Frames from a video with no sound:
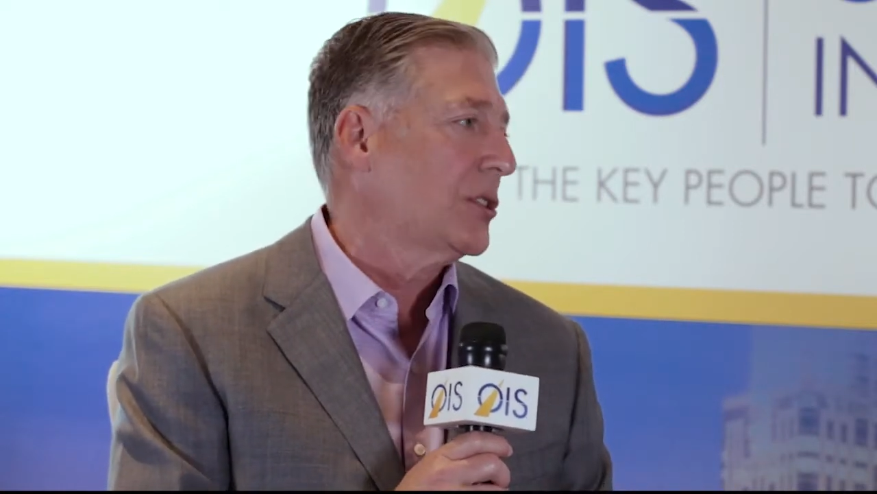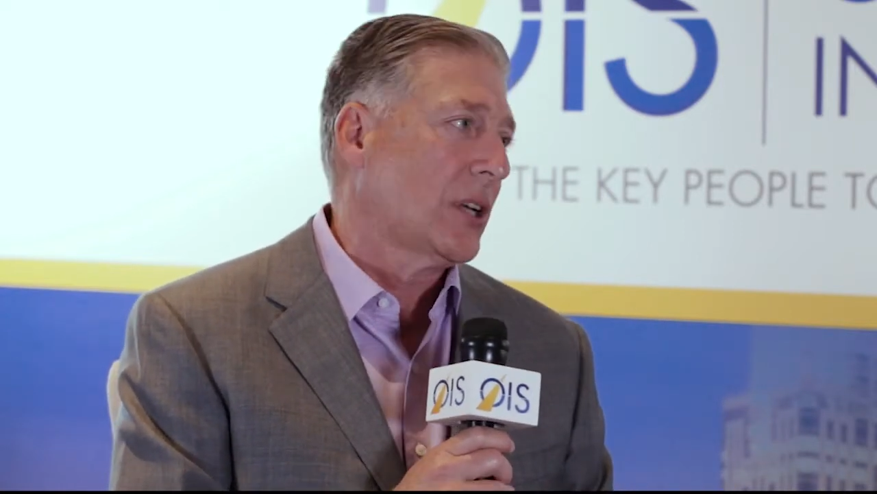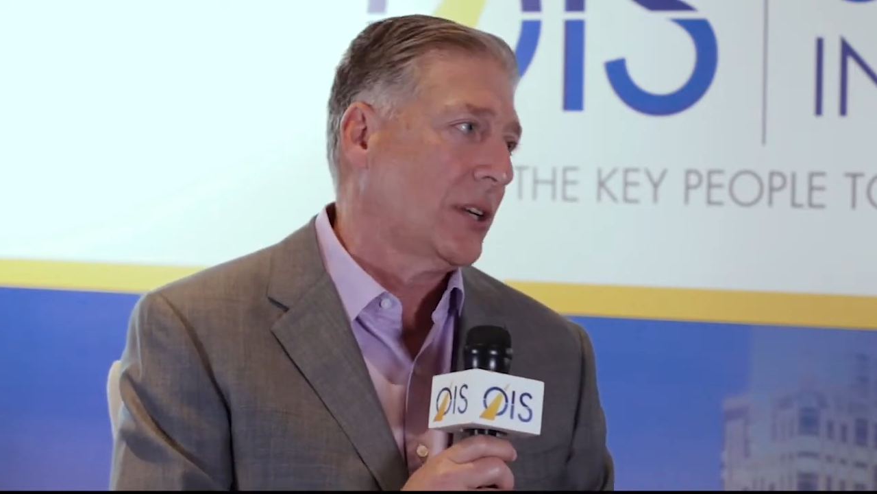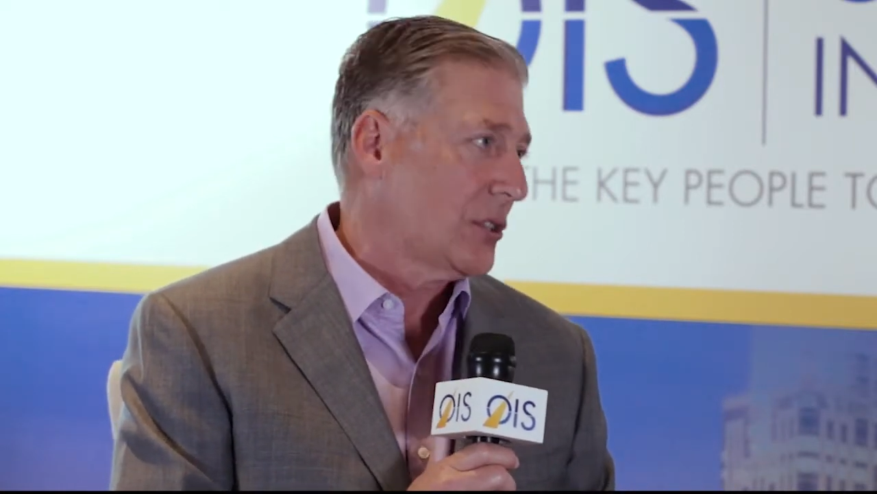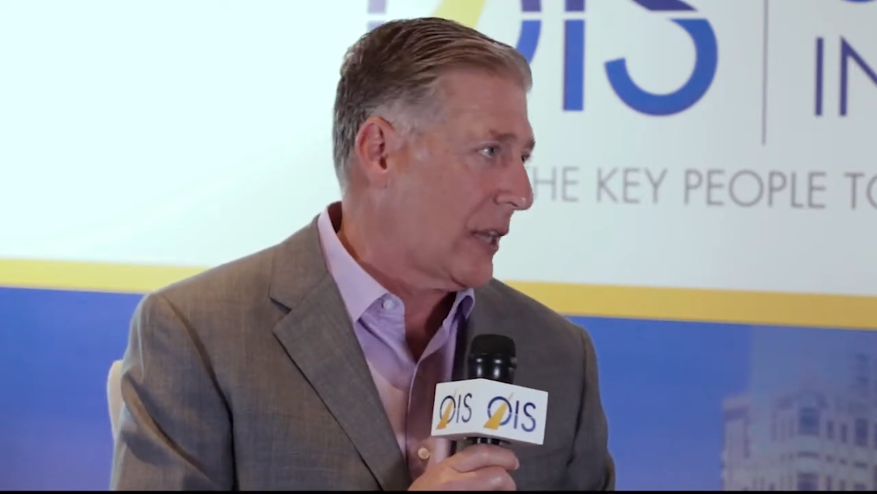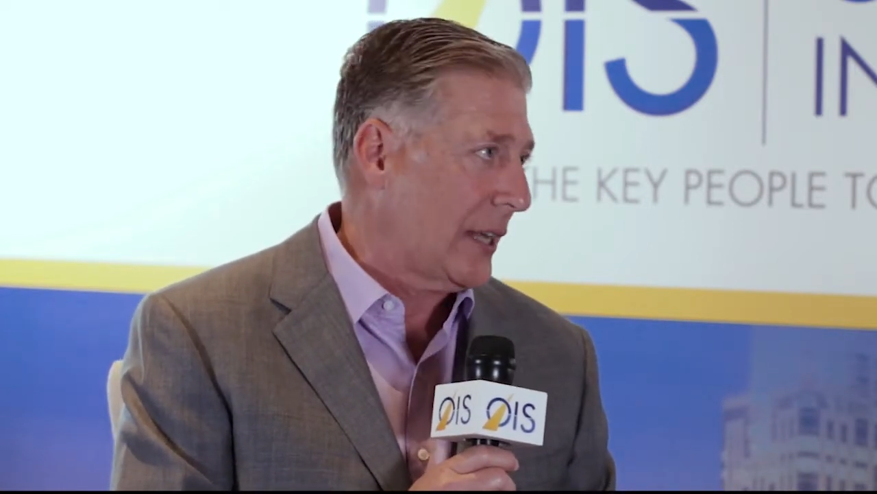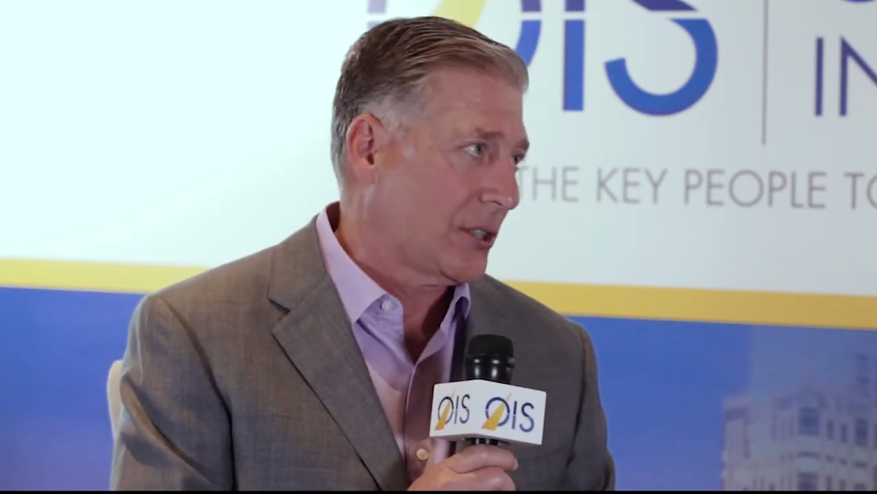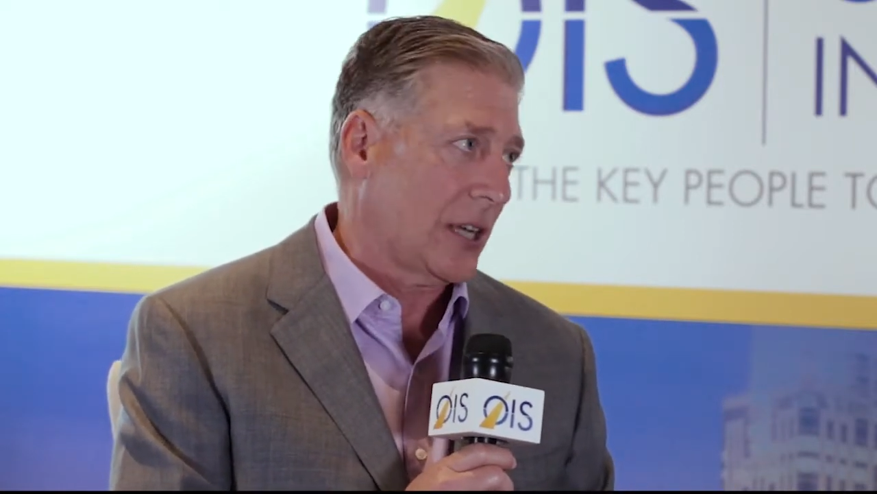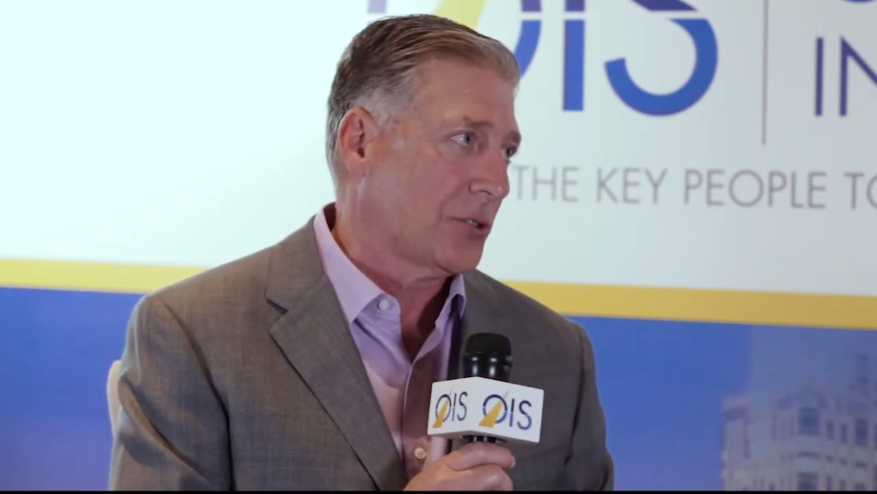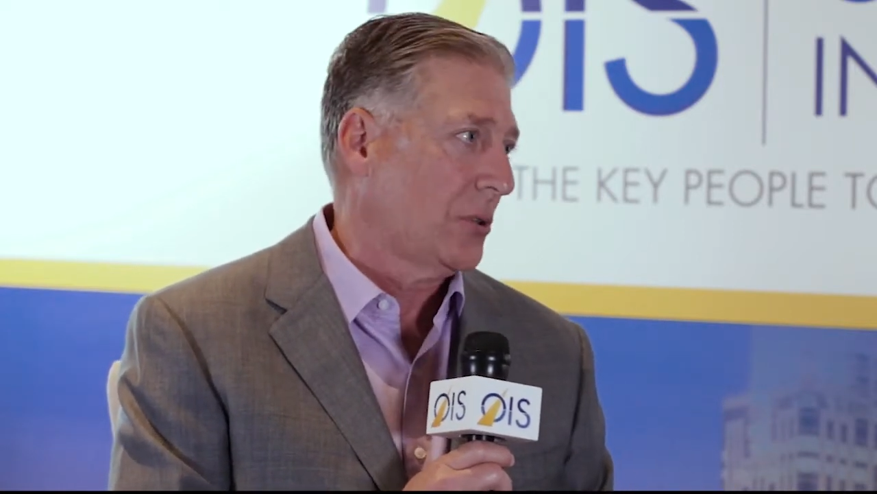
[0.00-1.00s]
is going to stay
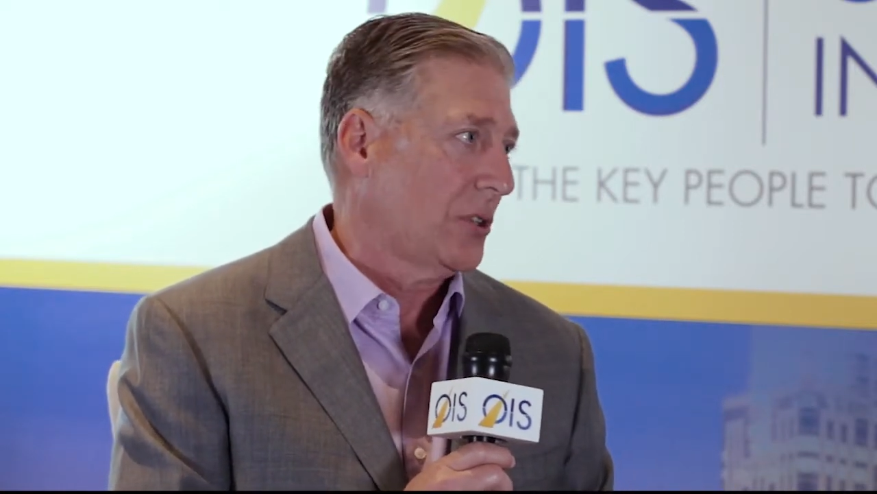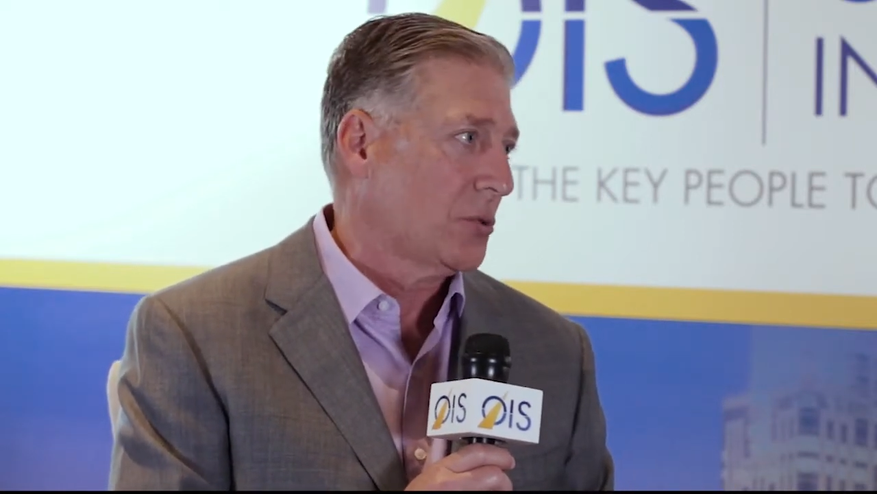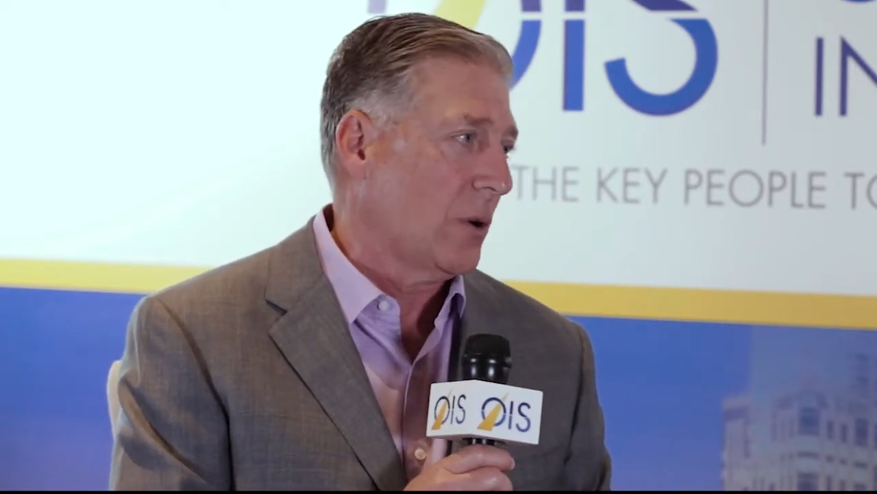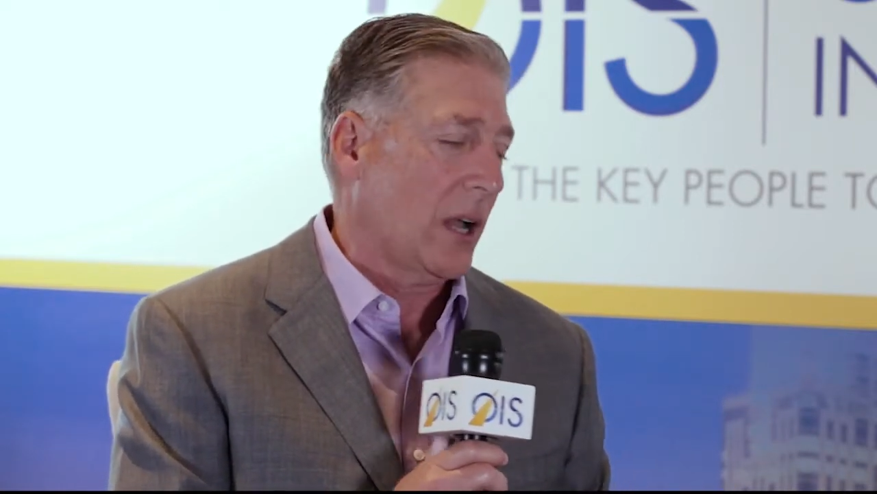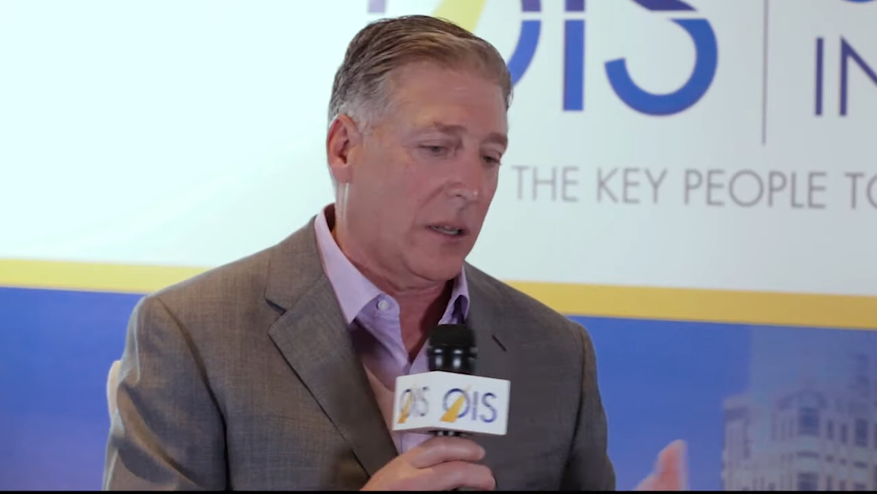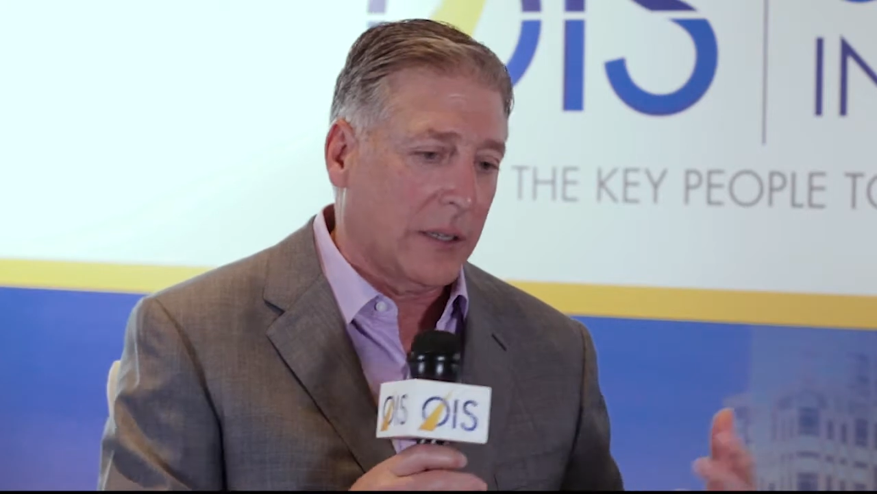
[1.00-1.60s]
central as well.